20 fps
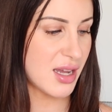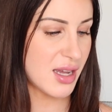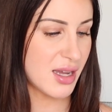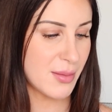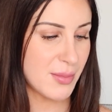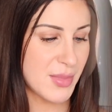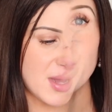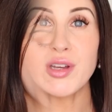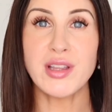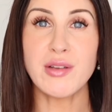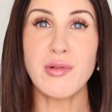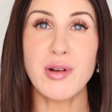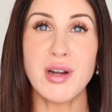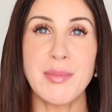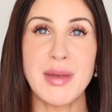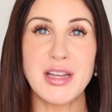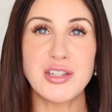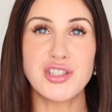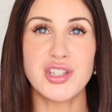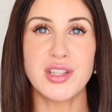I quickly want to
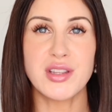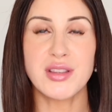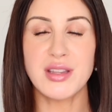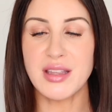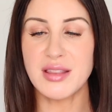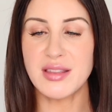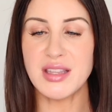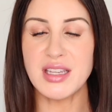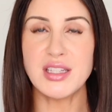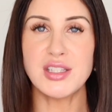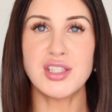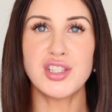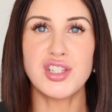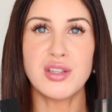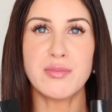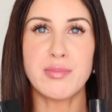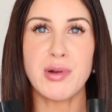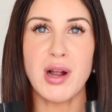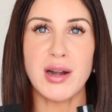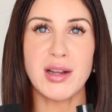mention that these
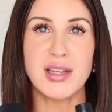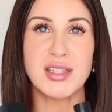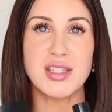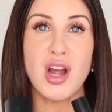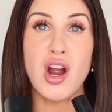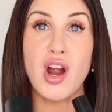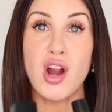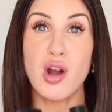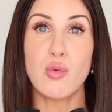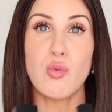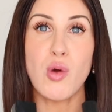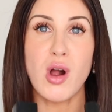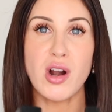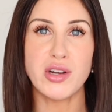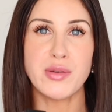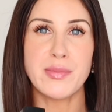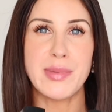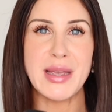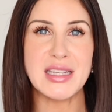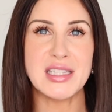two products are
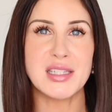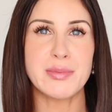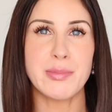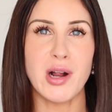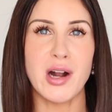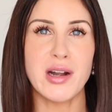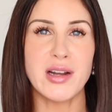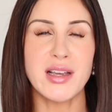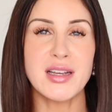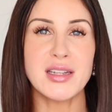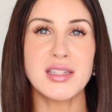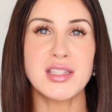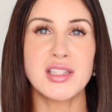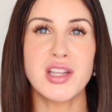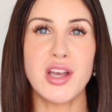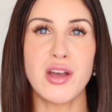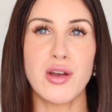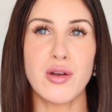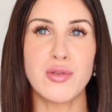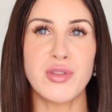water-based products,
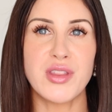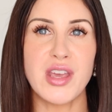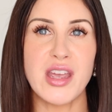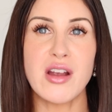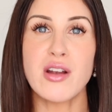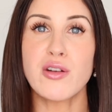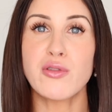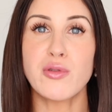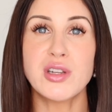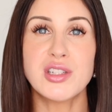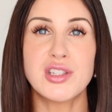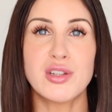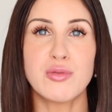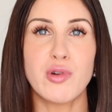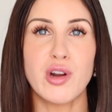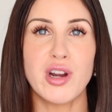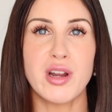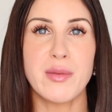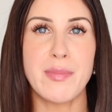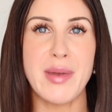so they are going to
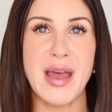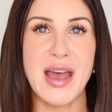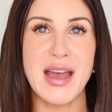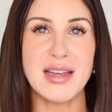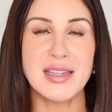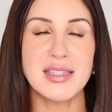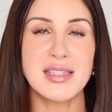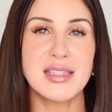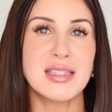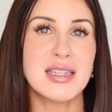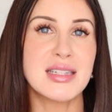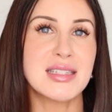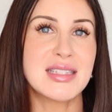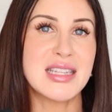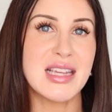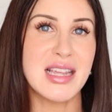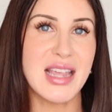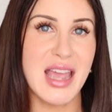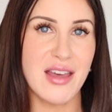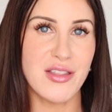work best
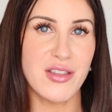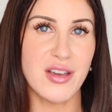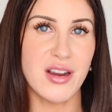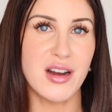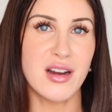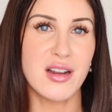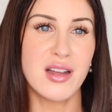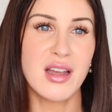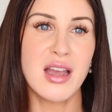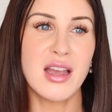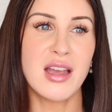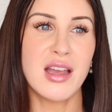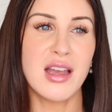together.